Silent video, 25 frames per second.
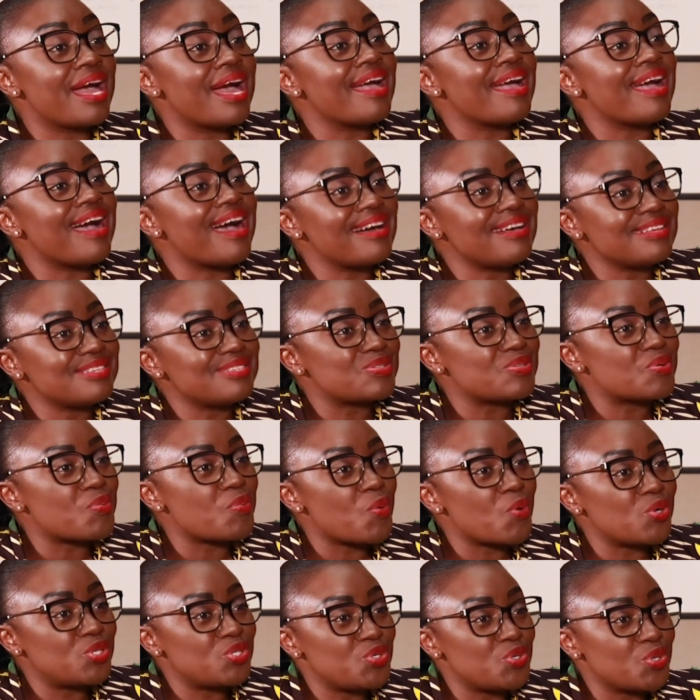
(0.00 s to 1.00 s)
May I ask
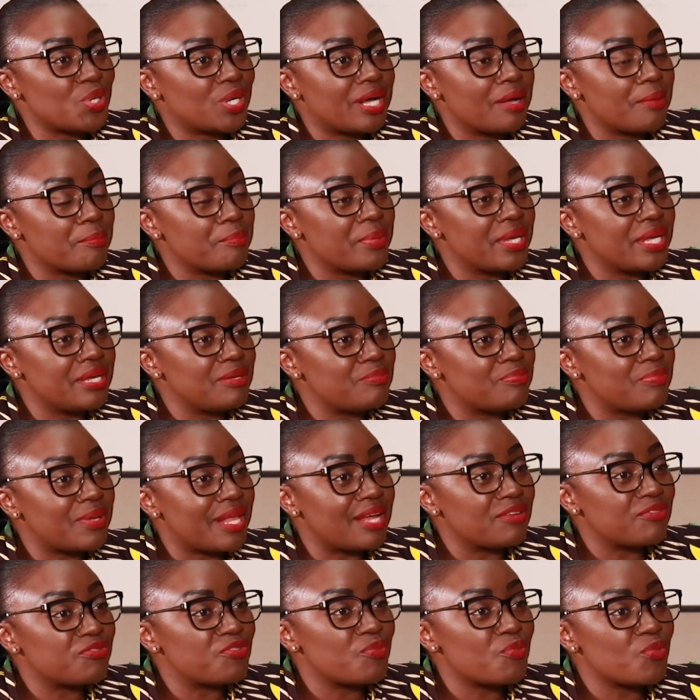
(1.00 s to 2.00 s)
what your campaign
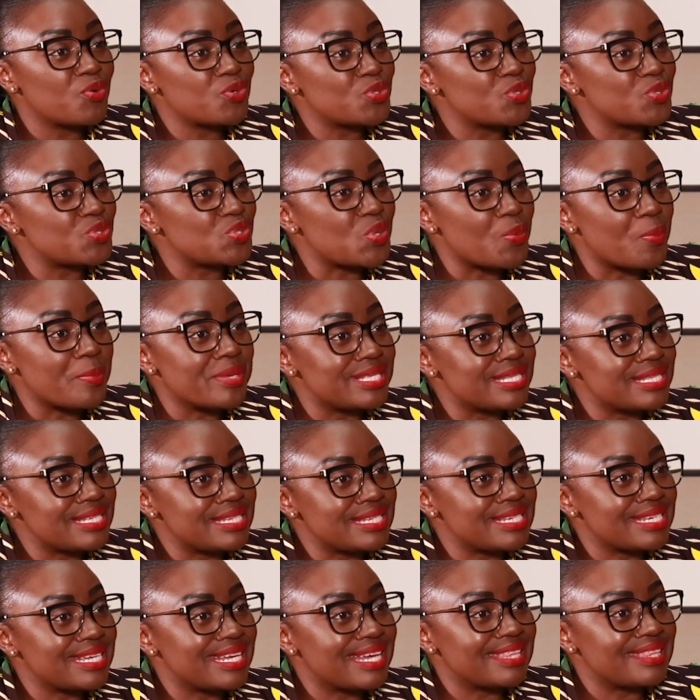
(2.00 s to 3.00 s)
platform, what was your
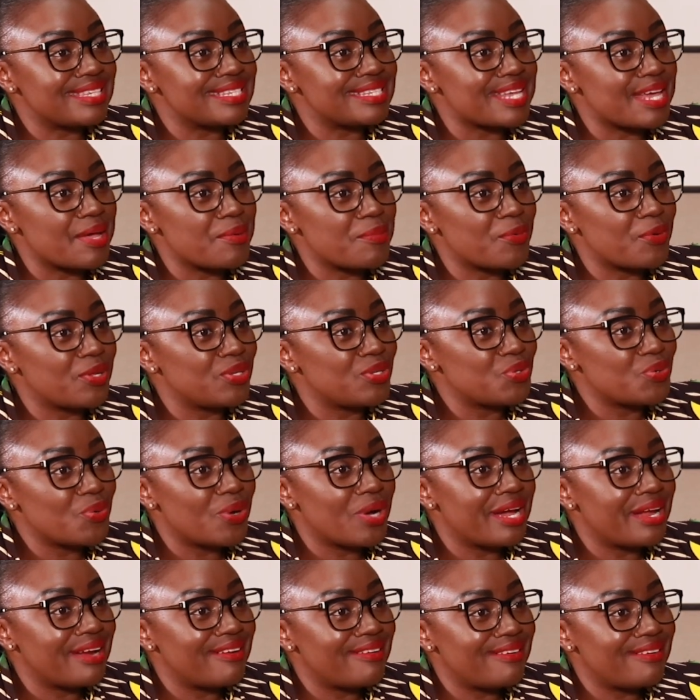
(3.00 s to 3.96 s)
messaging at the time when you were